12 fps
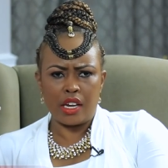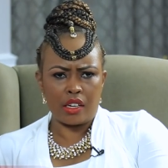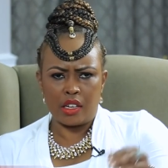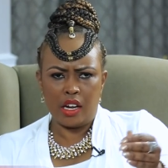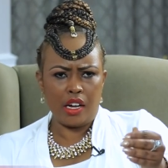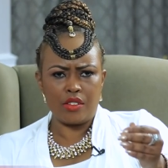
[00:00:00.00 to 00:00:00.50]

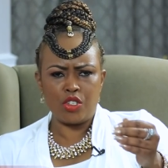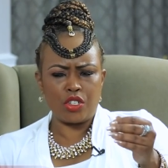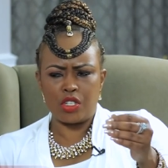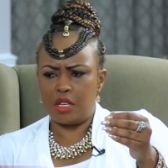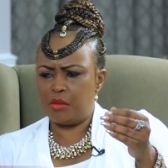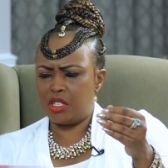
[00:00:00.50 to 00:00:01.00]
like, and
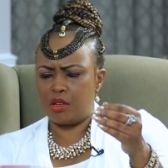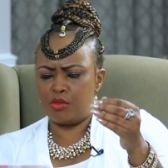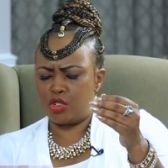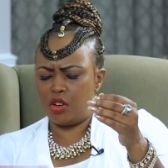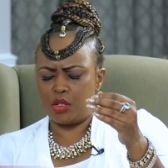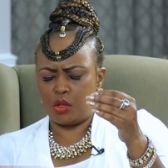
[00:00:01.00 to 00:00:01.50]
she sent me some
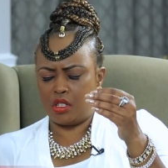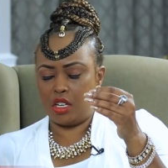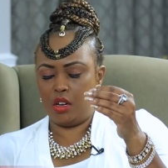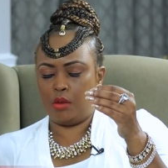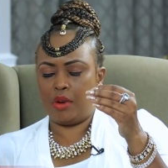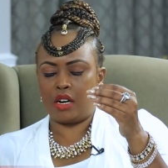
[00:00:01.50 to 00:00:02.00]
shots with the
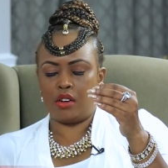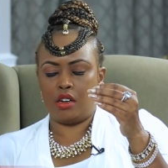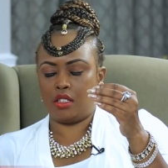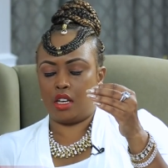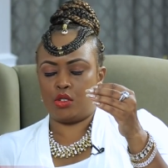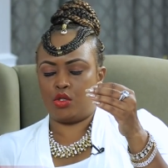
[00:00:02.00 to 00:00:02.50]
yellow background.
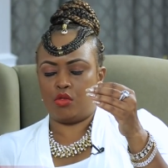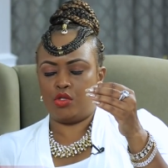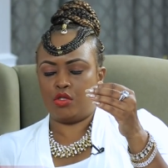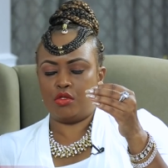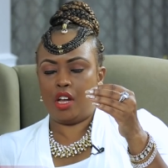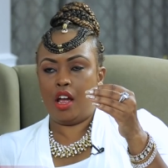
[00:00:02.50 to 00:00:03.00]
I was like, don't
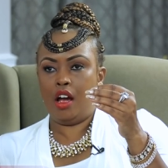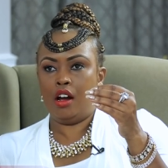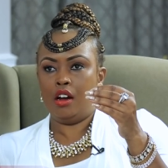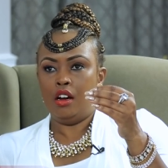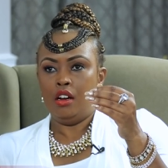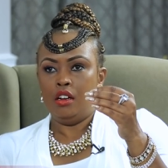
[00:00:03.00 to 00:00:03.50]
do
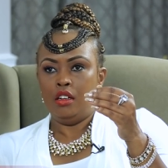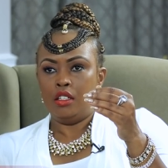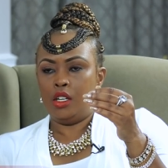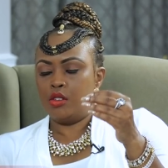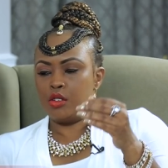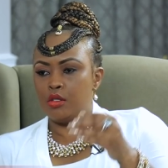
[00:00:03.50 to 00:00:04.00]
that.
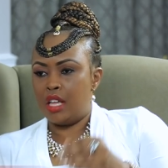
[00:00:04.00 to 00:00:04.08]
Don't do